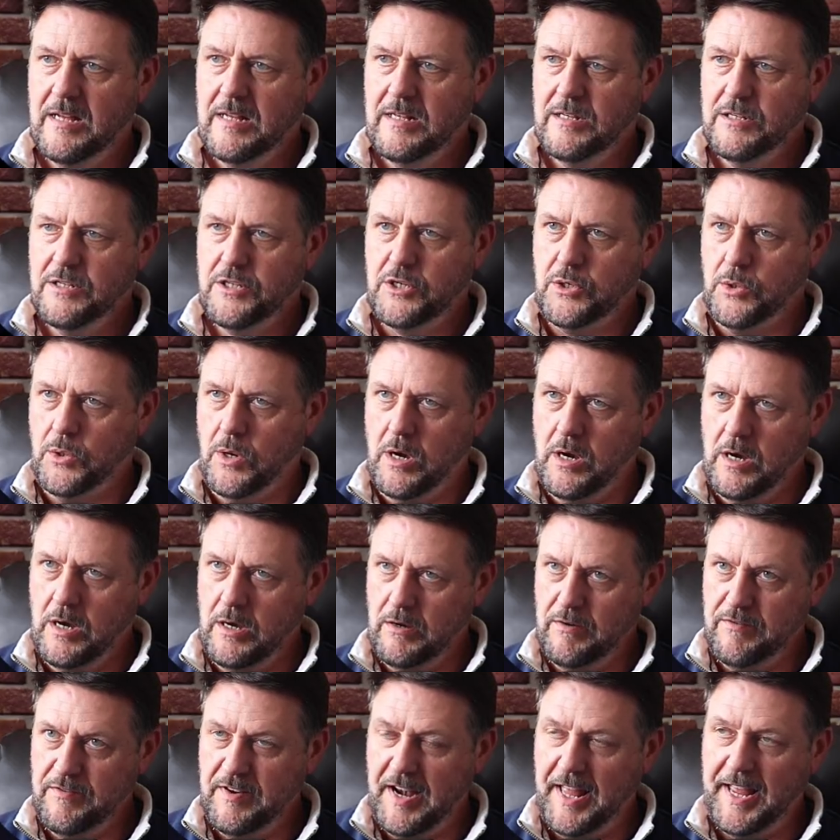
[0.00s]
to our
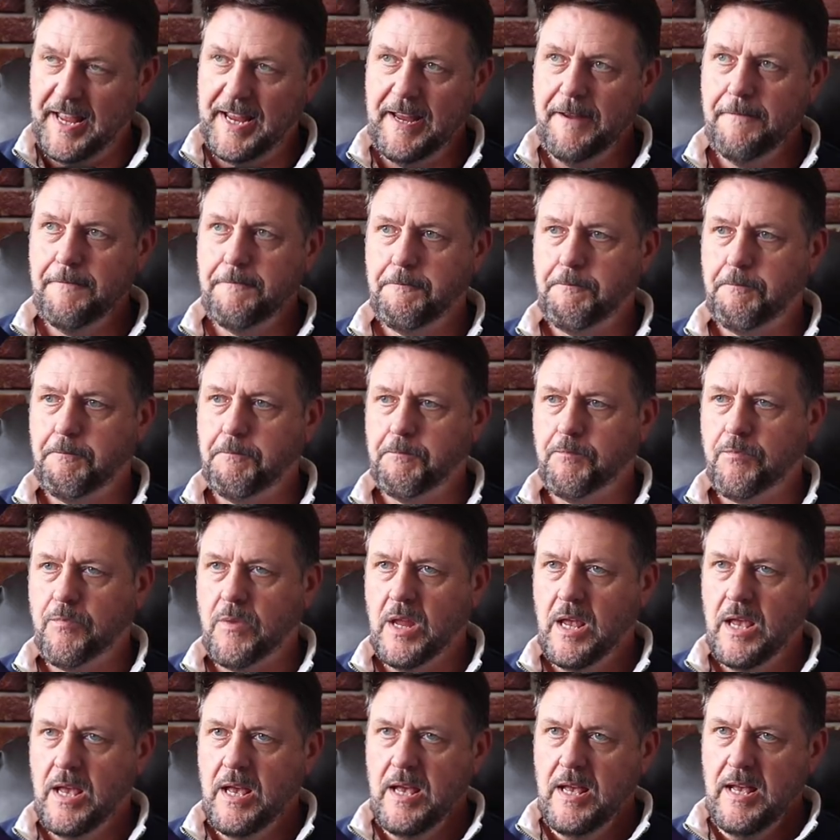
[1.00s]
overlay,
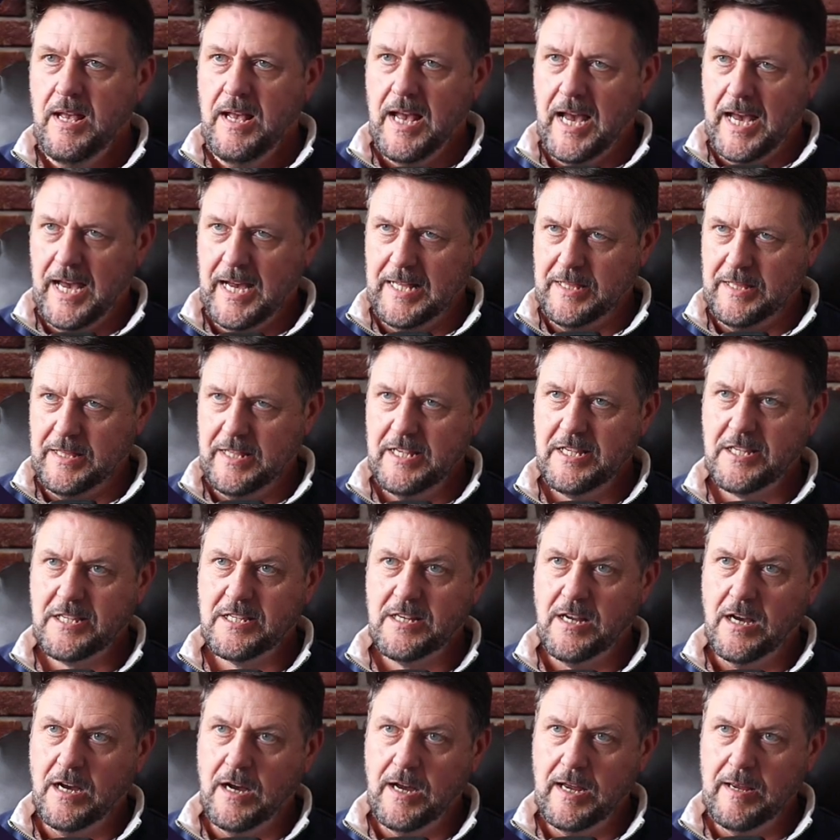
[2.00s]
and this
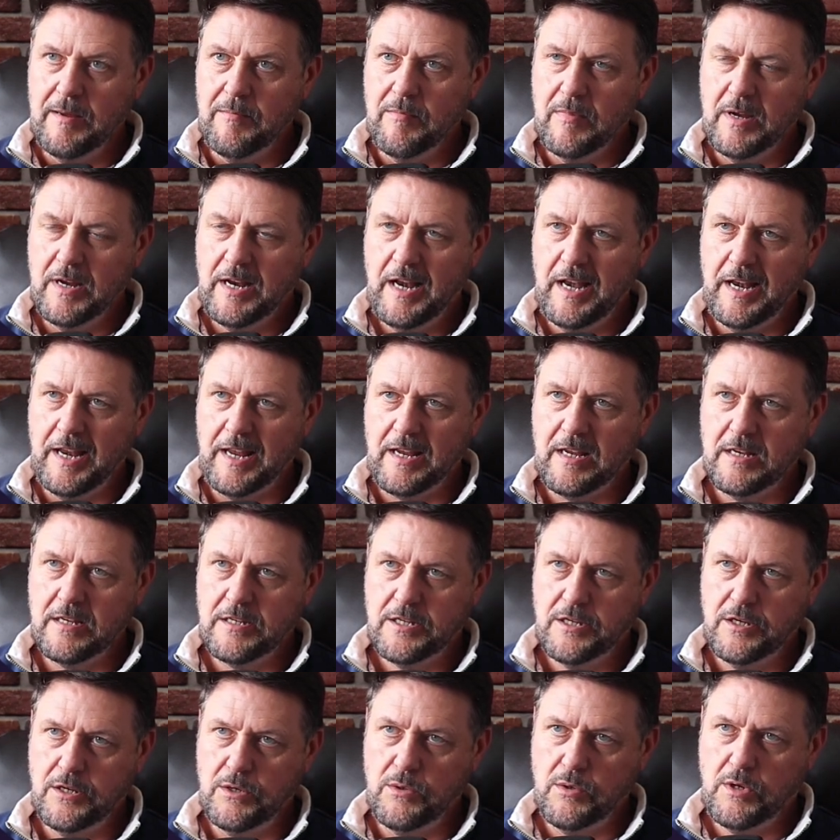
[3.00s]
time click
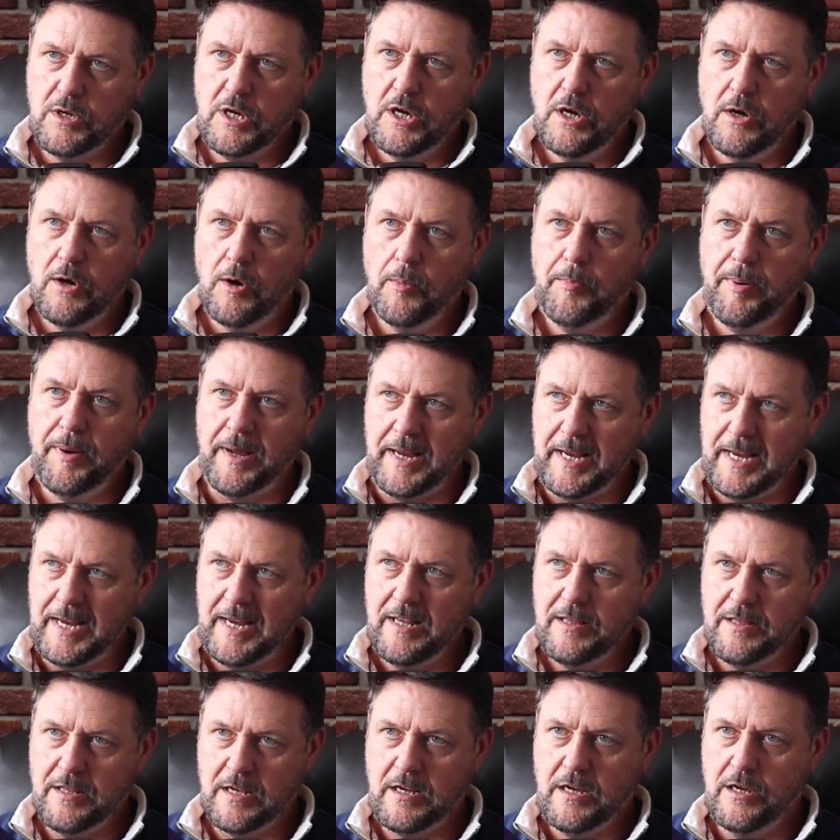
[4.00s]
to
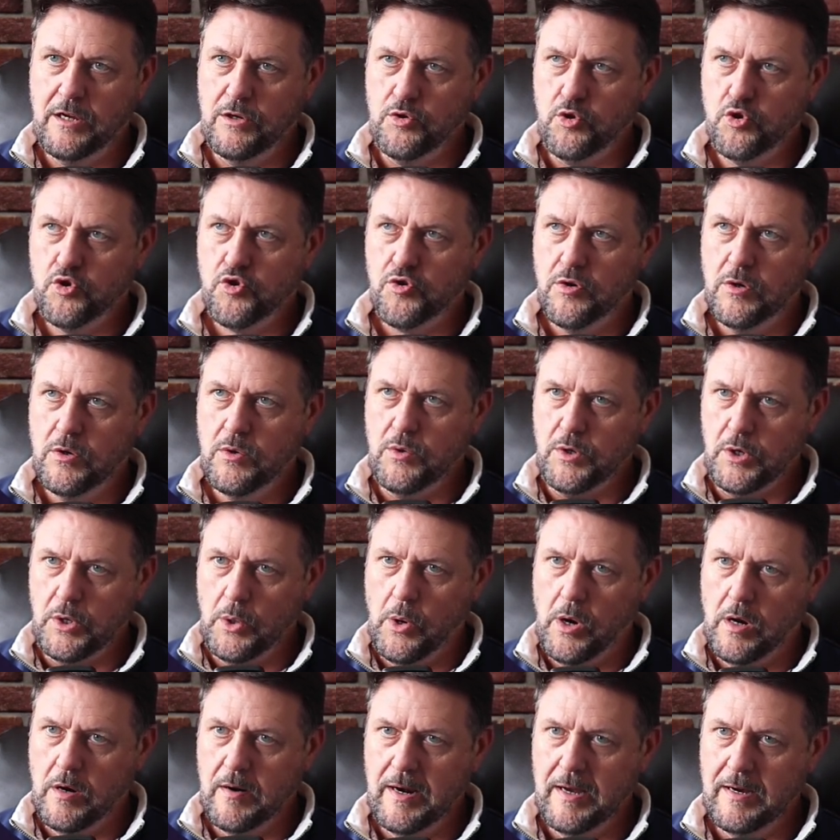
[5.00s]
copy the control
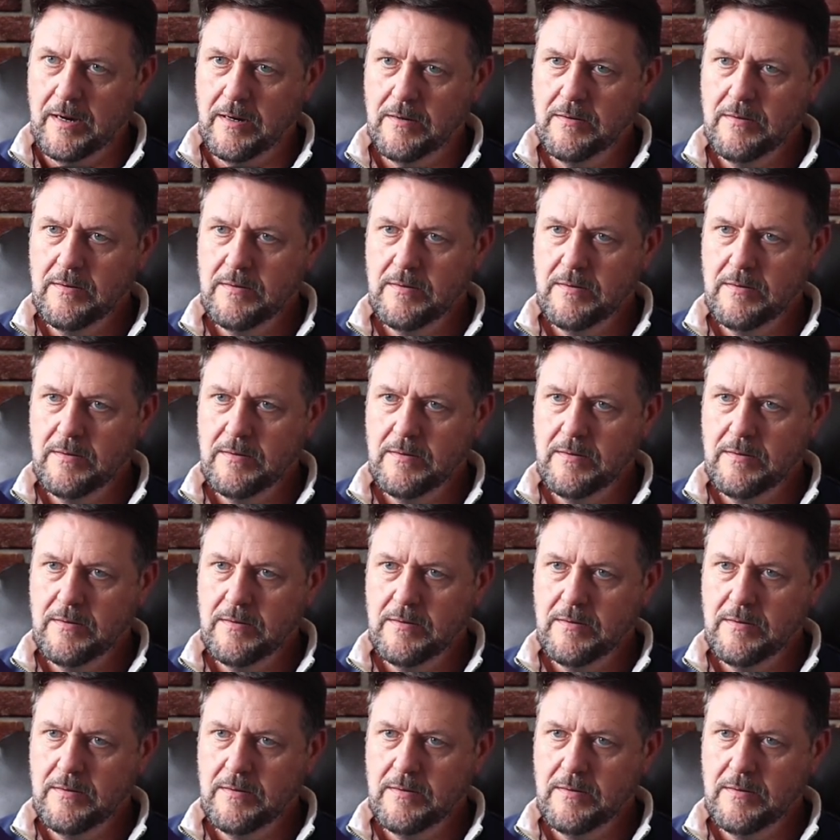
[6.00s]
URL,